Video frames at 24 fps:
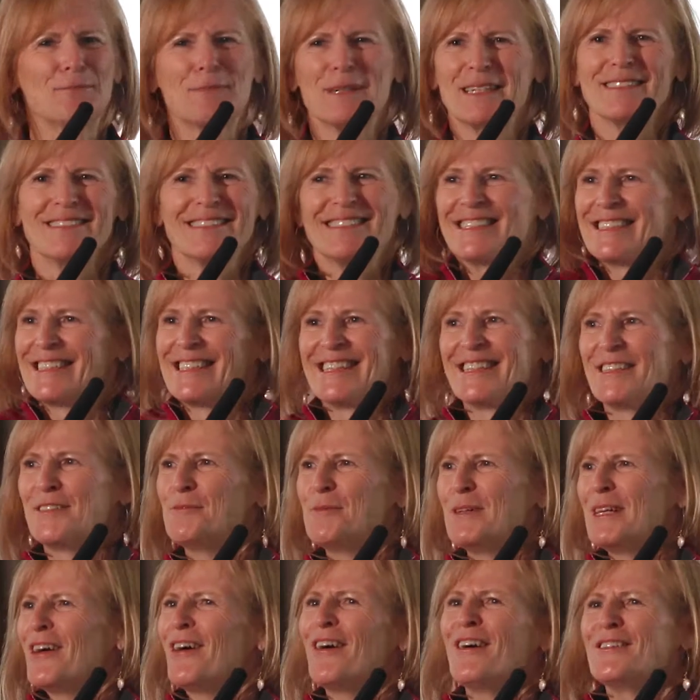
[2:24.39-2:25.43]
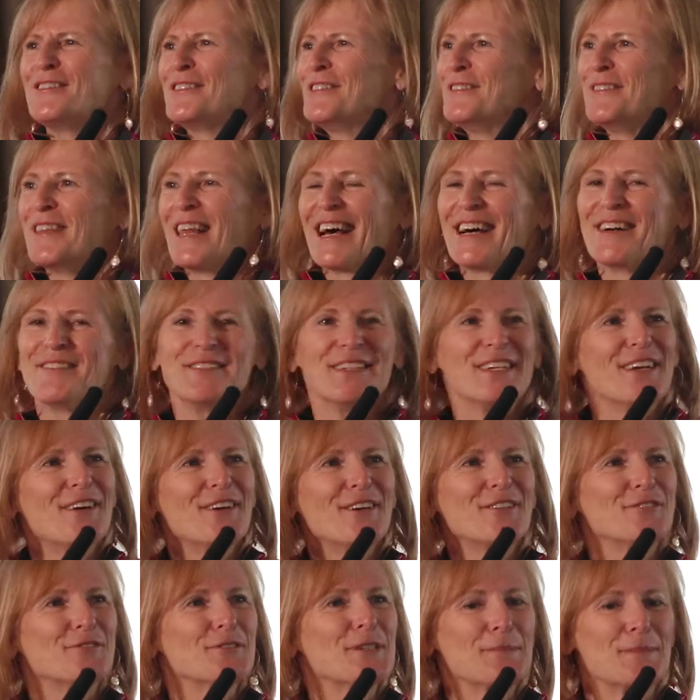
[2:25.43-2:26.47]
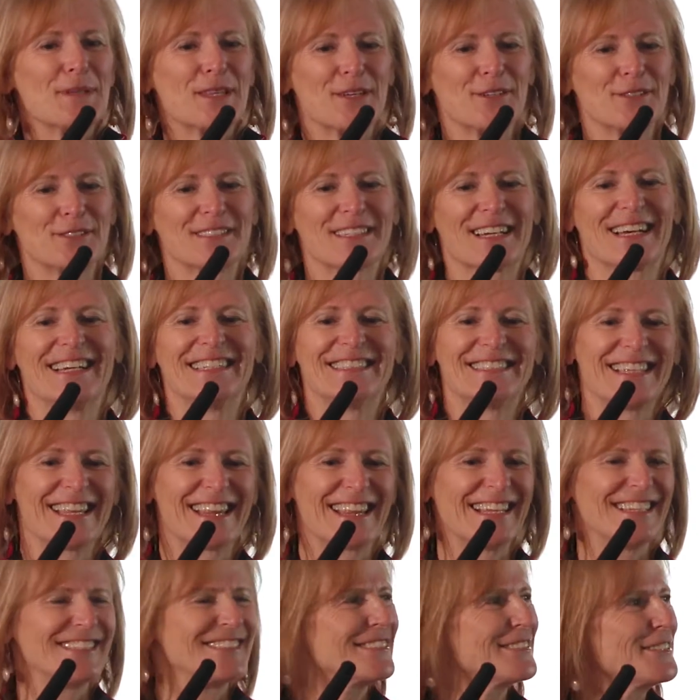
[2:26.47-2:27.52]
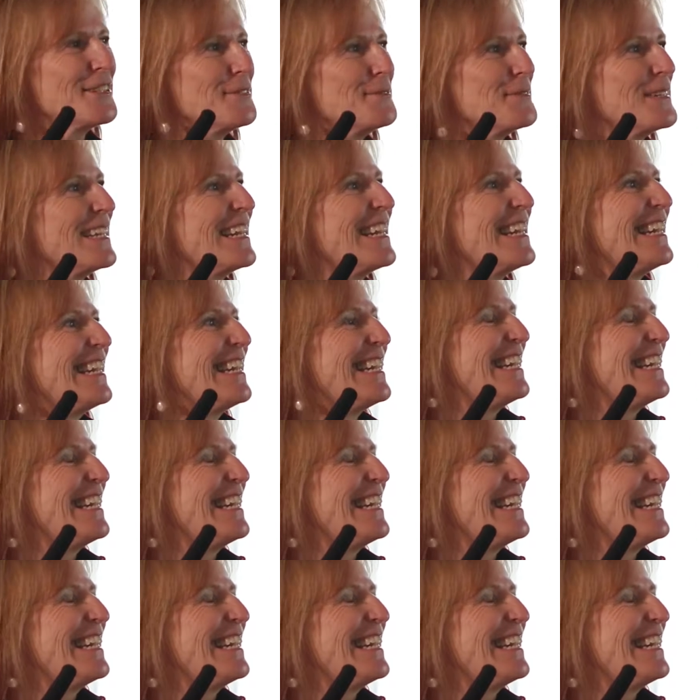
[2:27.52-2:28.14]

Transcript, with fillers: But we all do that. We all dream of those kinds of things, don't we?